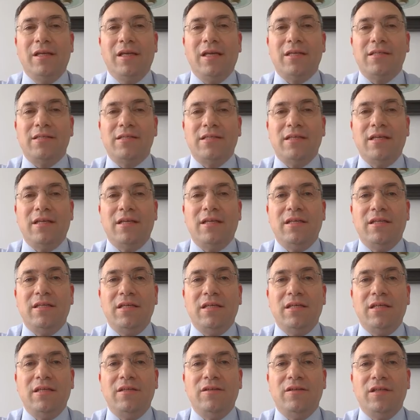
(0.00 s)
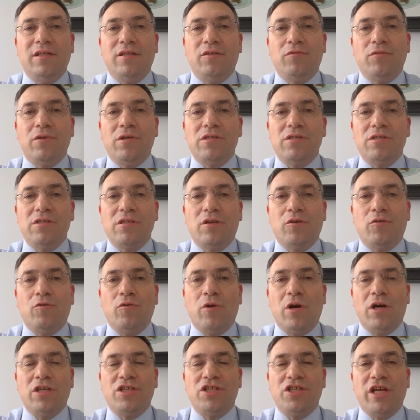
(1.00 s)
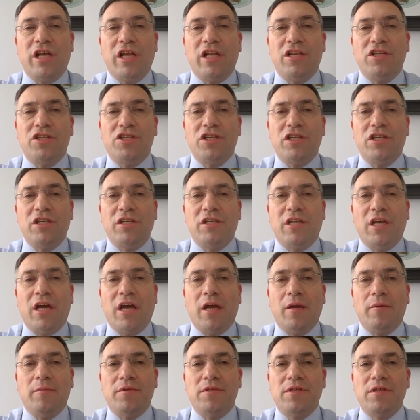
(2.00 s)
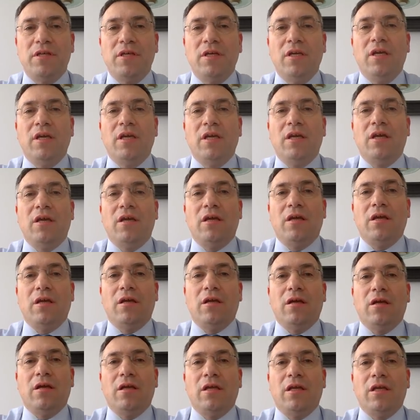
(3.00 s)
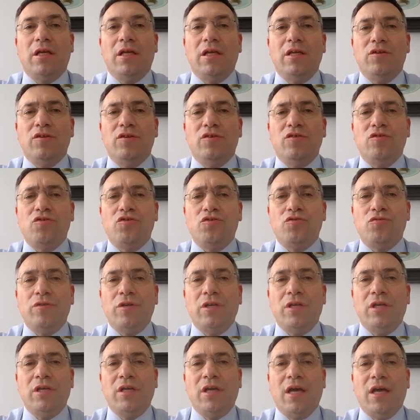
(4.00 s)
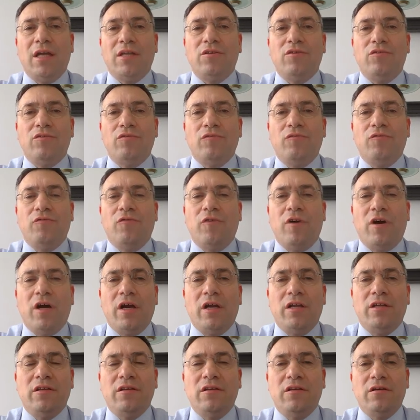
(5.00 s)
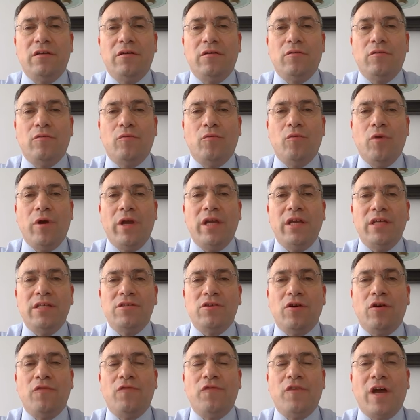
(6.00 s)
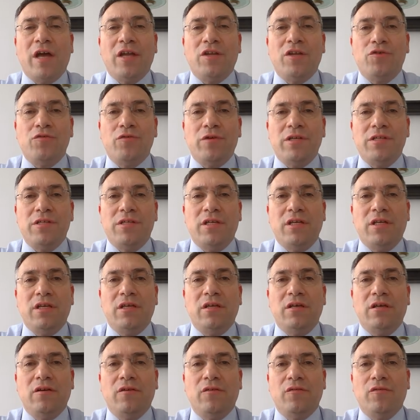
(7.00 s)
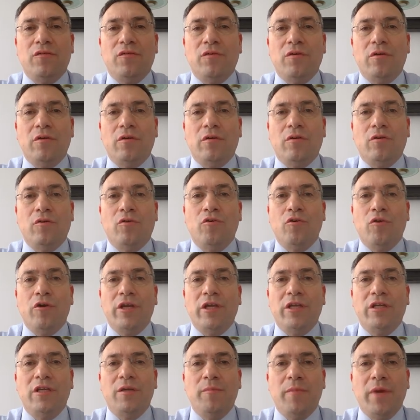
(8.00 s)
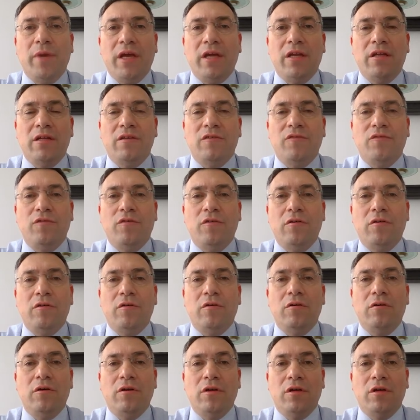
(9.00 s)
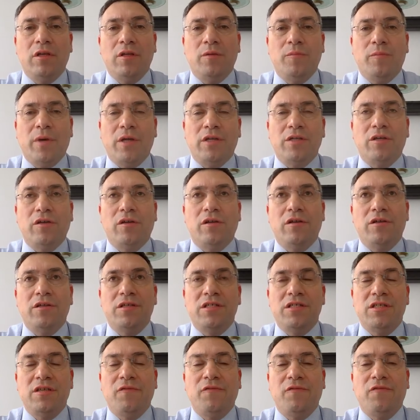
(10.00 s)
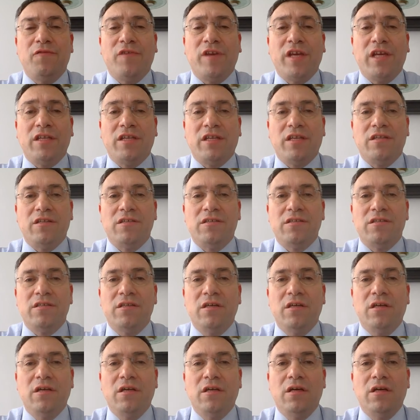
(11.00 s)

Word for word: Yes, indeed, it was quite challenging times. Industry had to find ways of addressing the growing demand for, in particular, disinfectants.